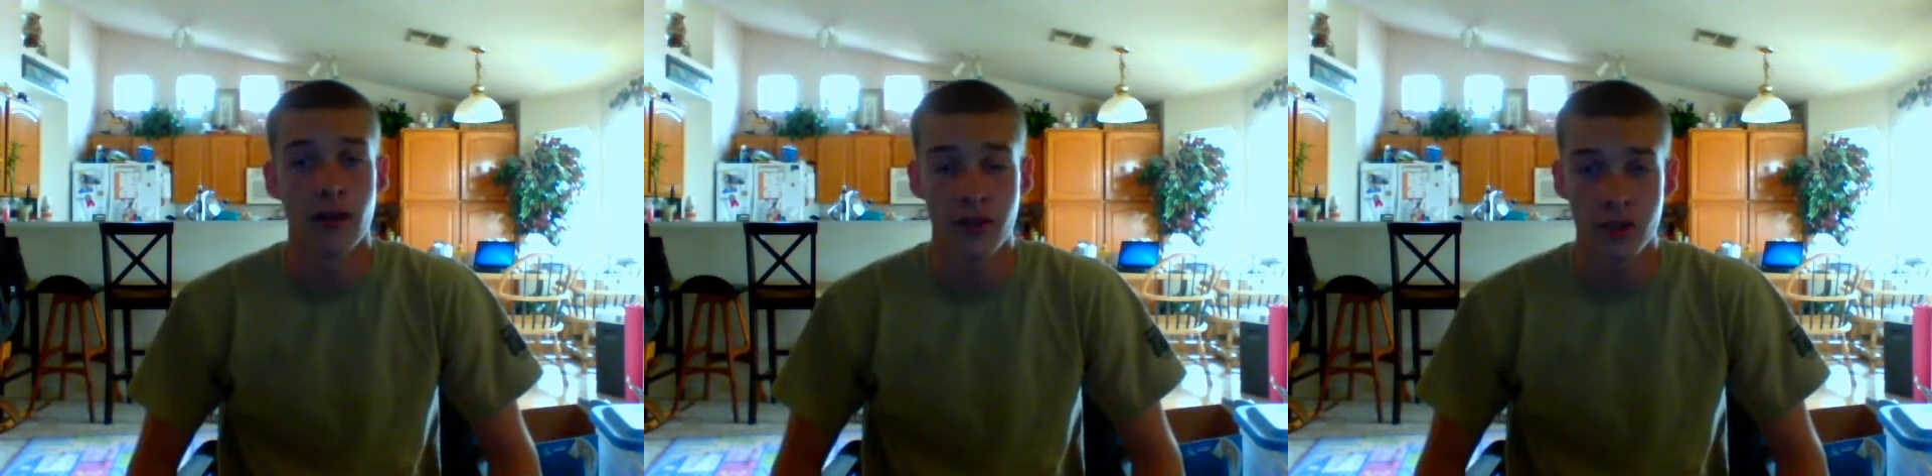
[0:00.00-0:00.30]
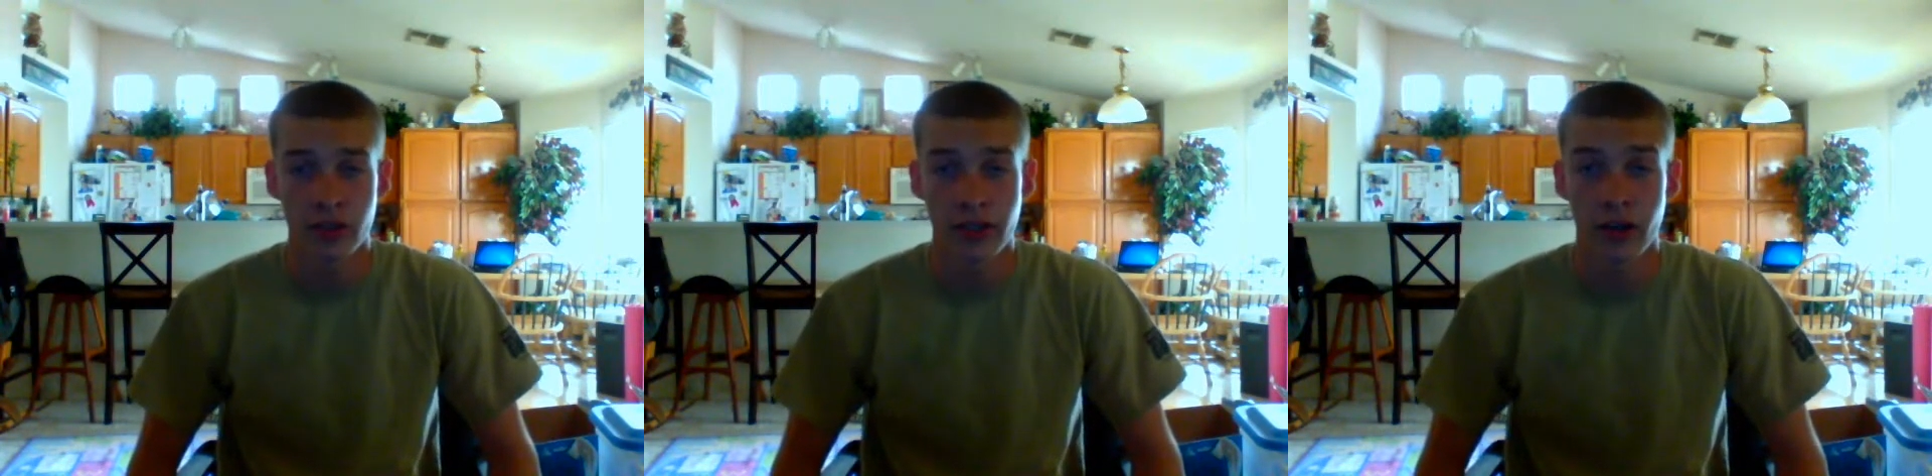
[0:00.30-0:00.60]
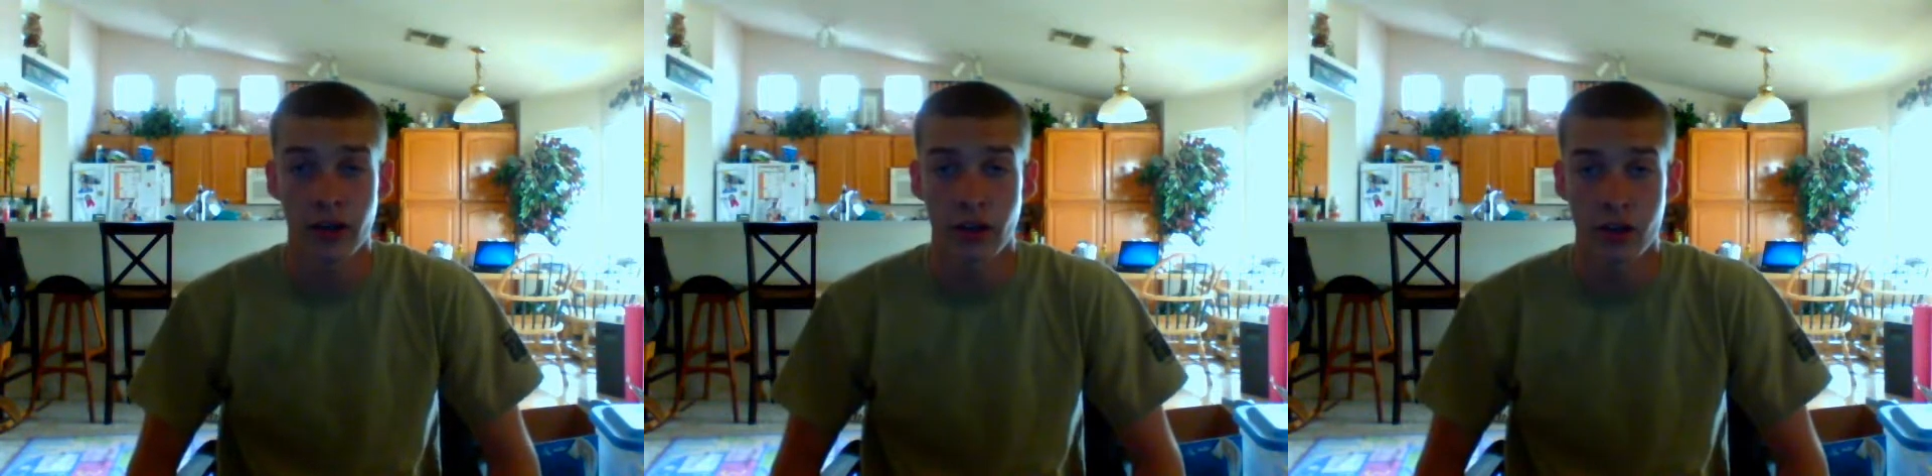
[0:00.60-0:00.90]
eventually
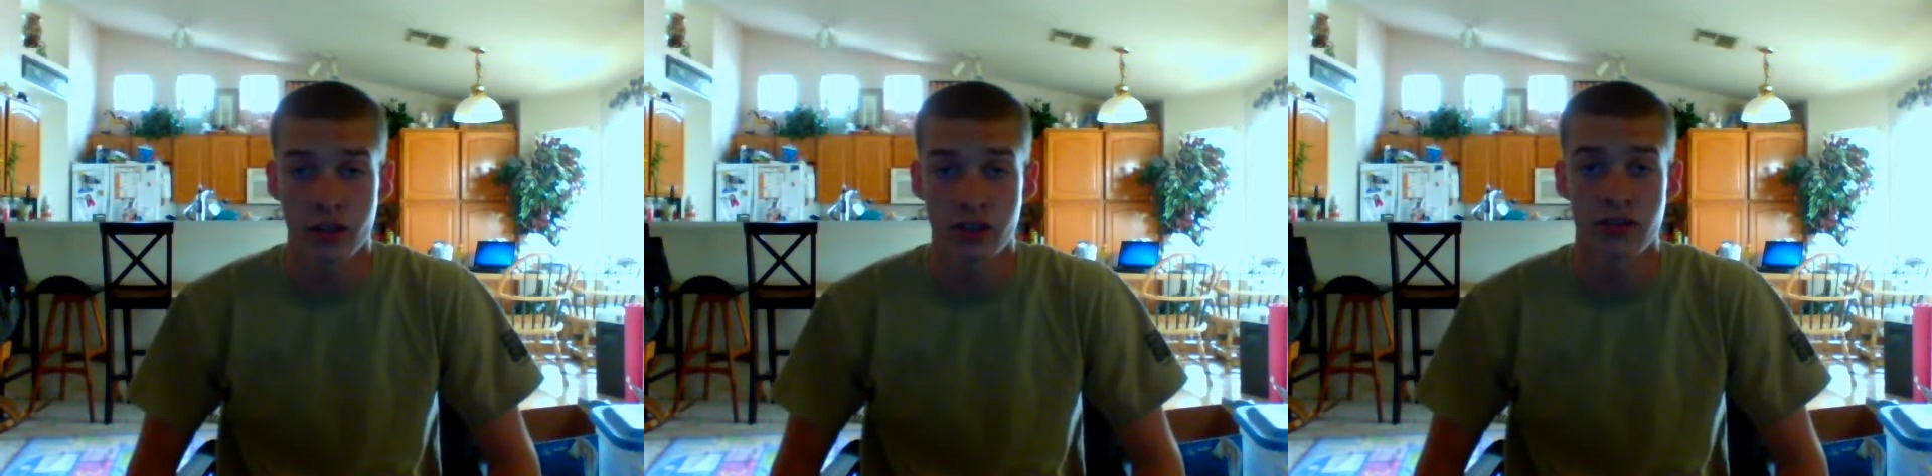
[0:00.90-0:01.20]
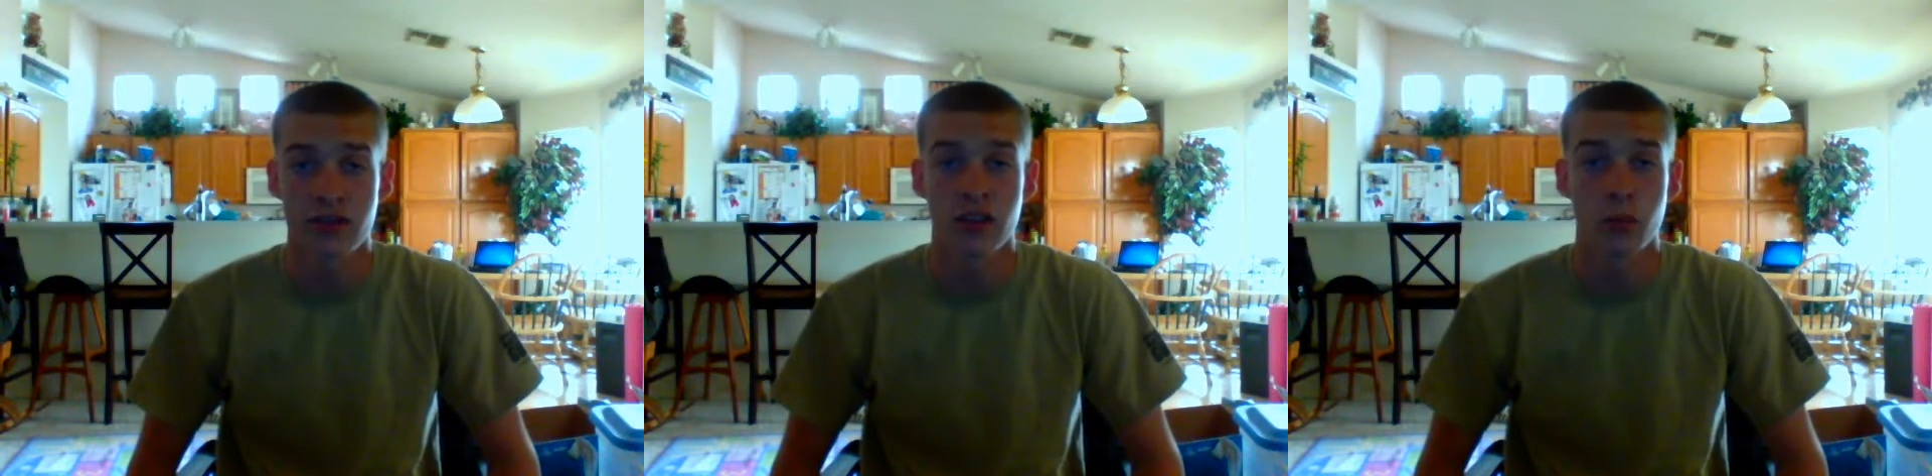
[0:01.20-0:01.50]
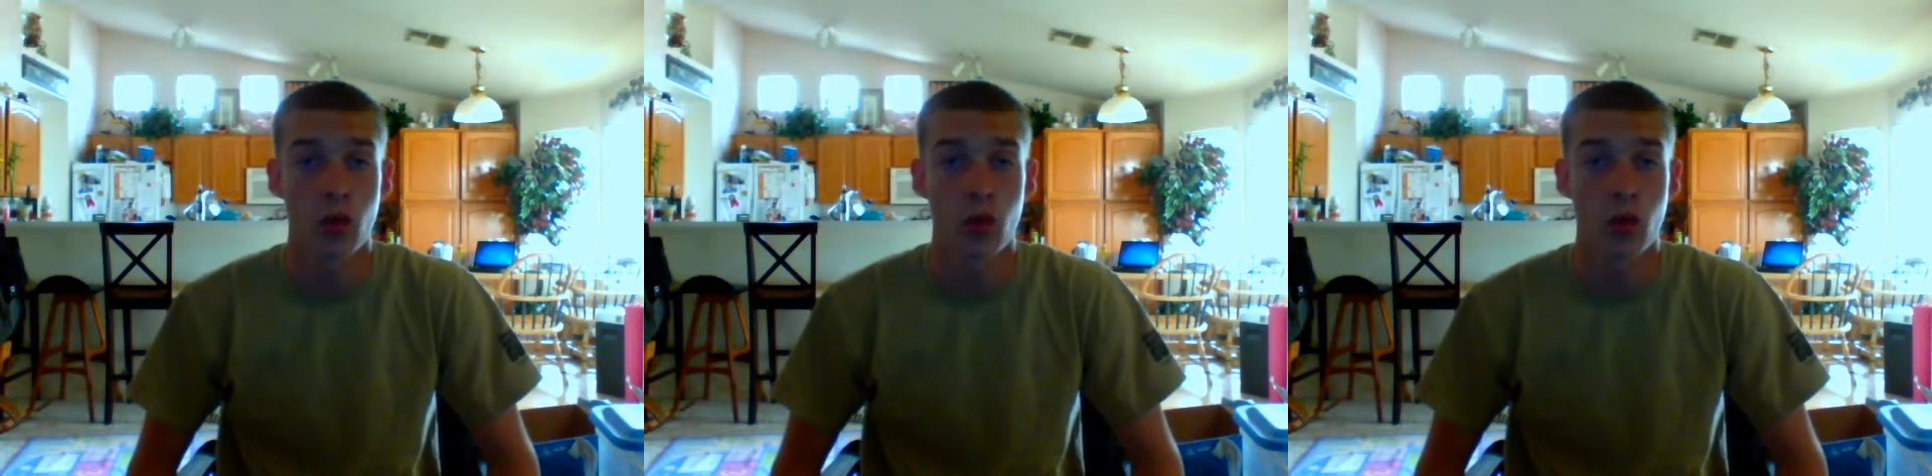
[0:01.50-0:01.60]
you're going to hurt yourself to the